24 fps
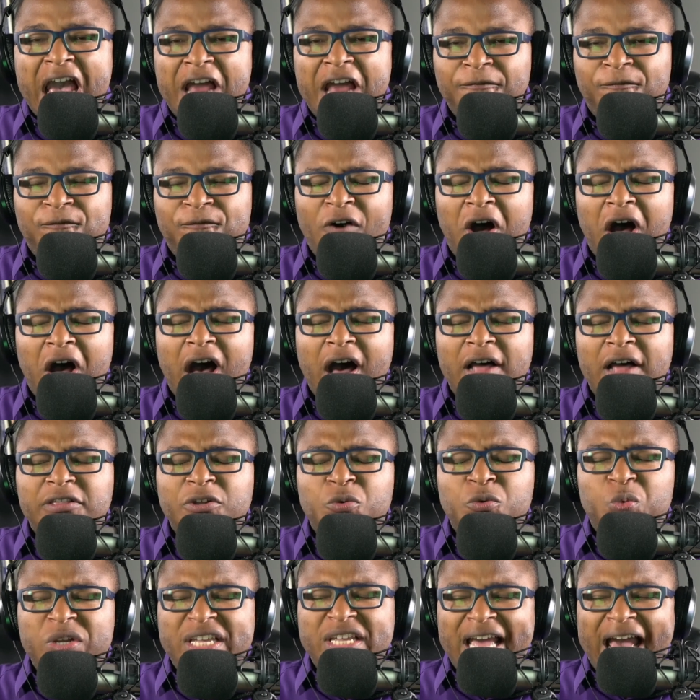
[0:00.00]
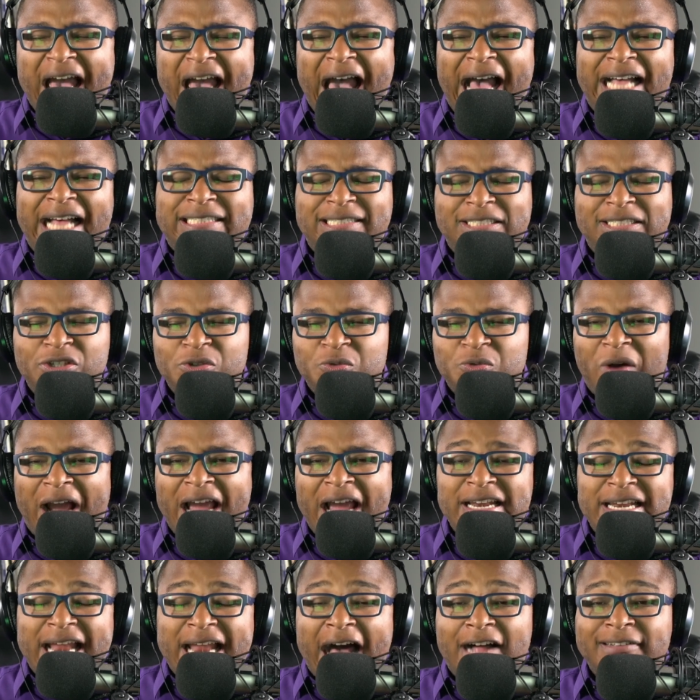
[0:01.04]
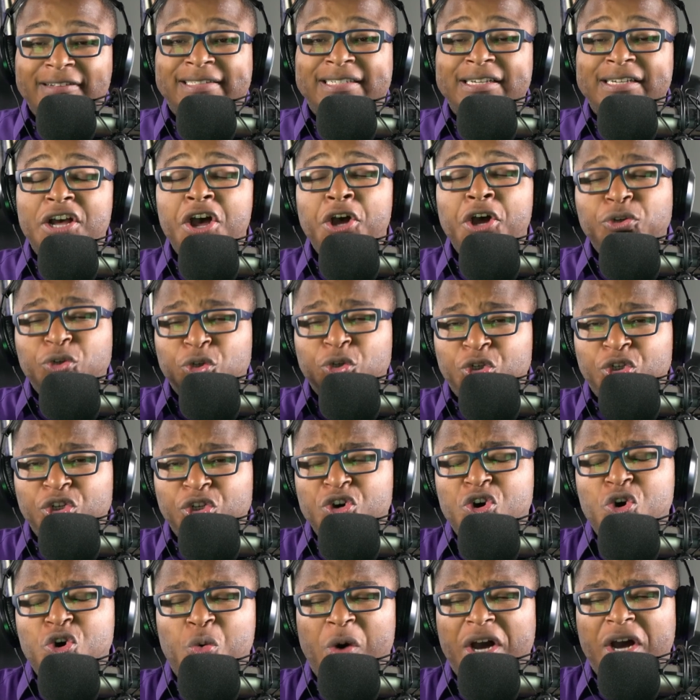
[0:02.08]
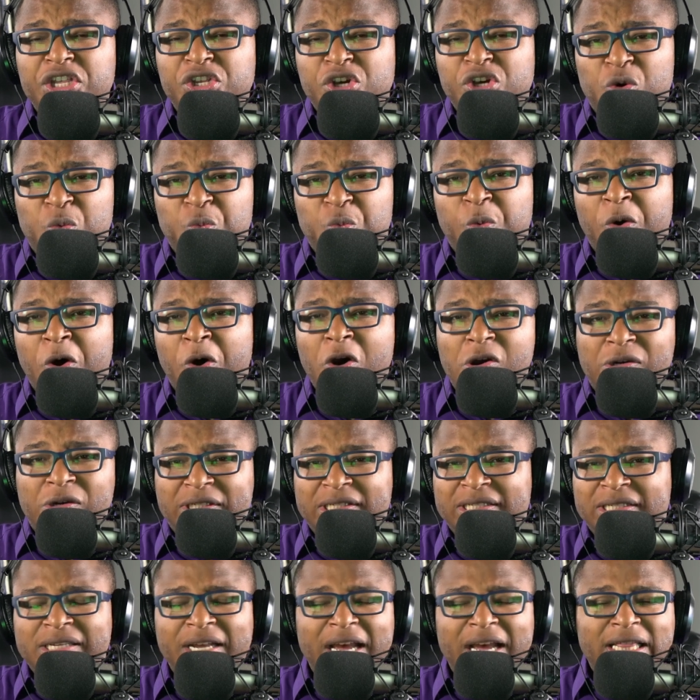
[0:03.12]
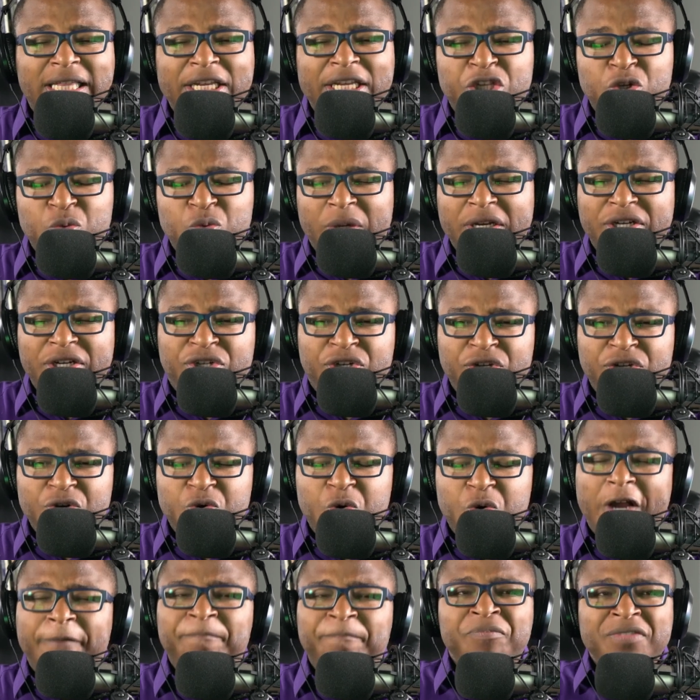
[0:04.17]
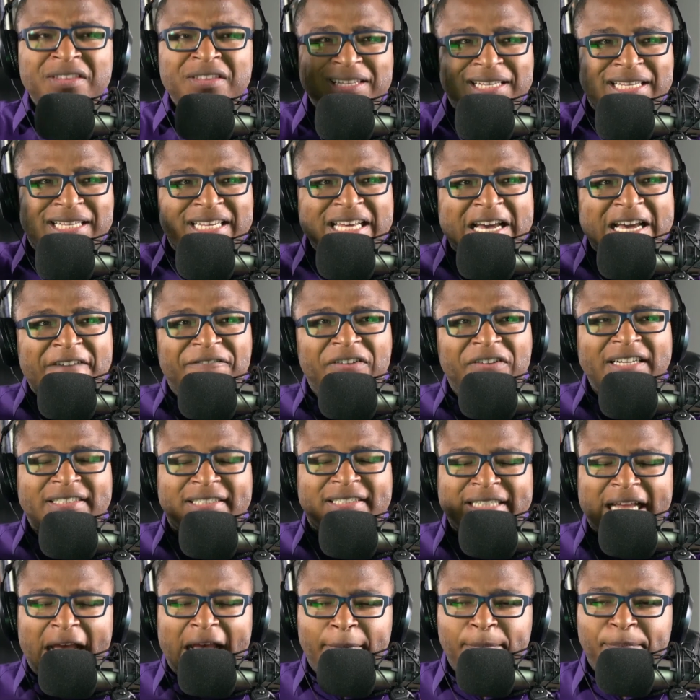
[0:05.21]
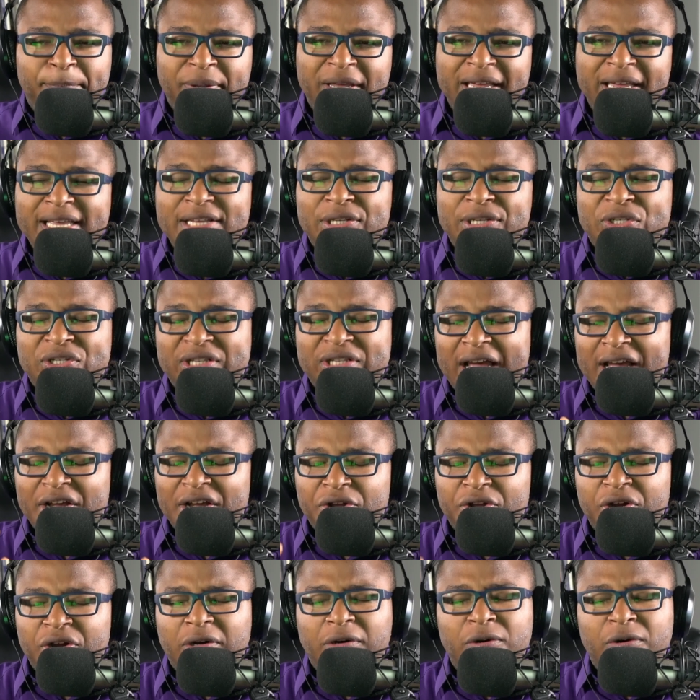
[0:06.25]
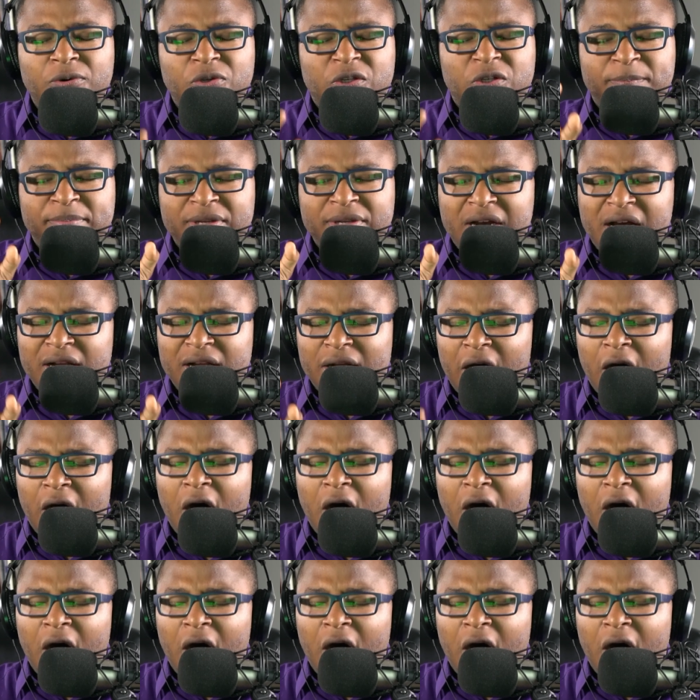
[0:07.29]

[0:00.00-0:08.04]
And Father, we ask you right now to do what your word said that you would do and give us that peace that goes beyond